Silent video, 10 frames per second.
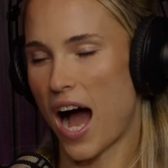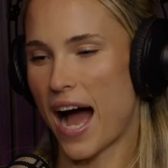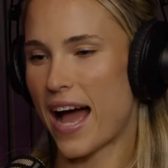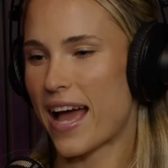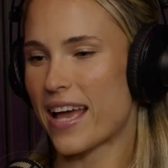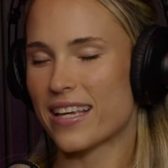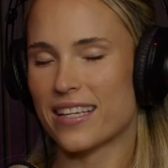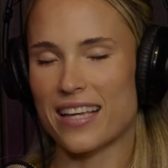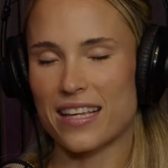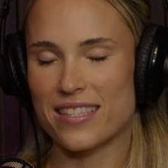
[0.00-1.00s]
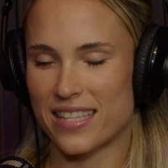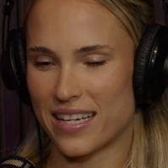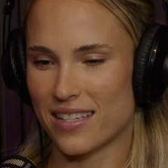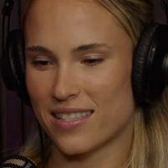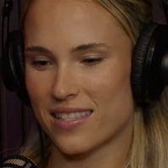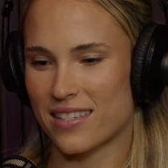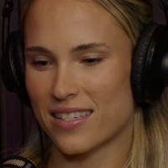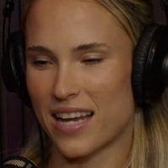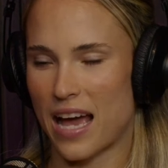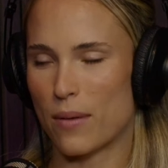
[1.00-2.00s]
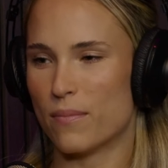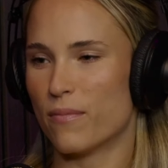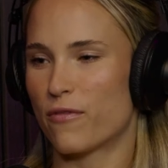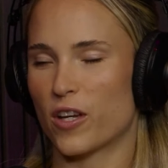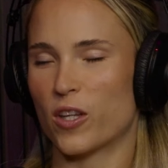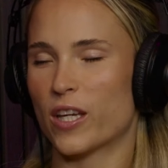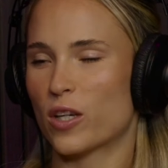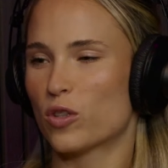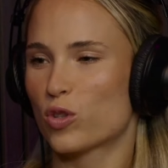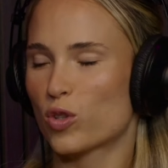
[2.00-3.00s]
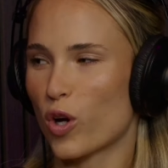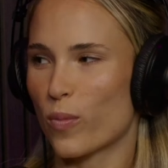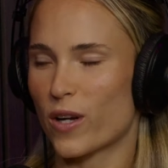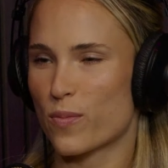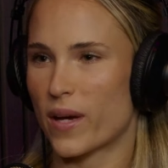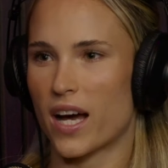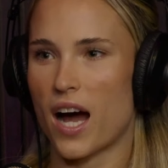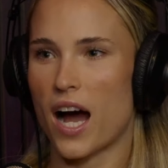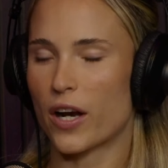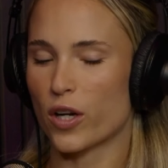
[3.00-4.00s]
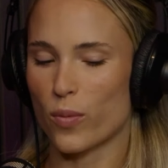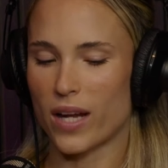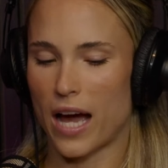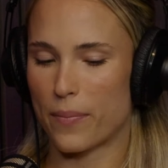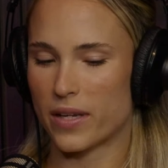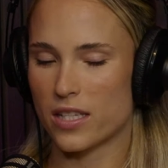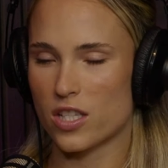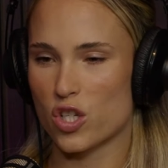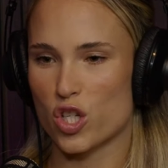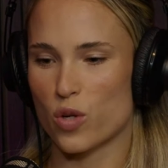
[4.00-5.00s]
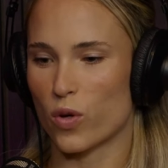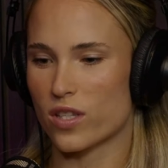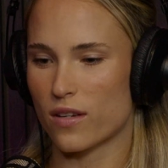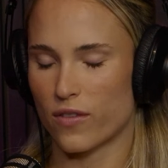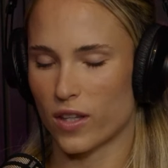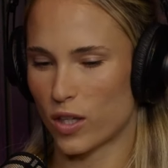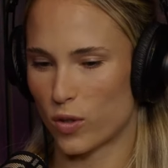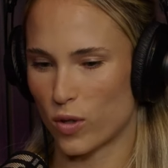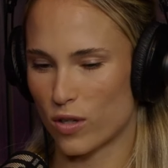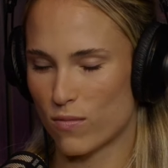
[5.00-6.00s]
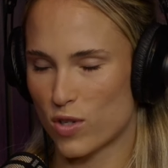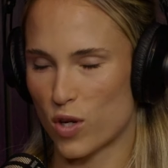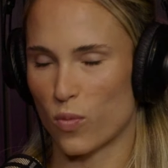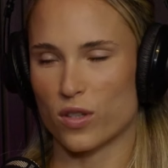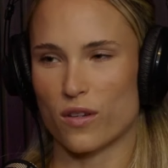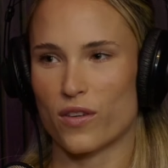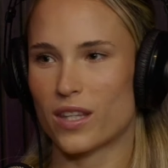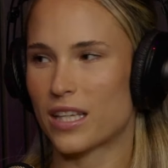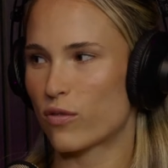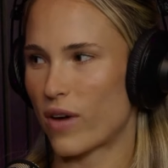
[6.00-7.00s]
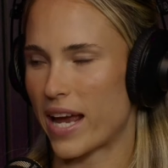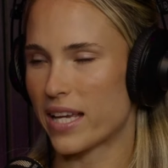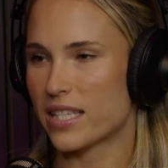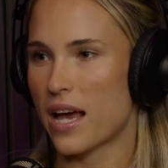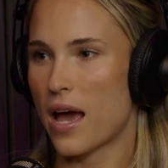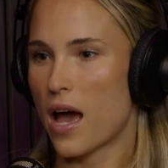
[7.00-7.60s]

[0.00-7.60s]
I since am feeling so much better. I don't know what happened. She wasn't feeling good. She mm. wasn't feeling great.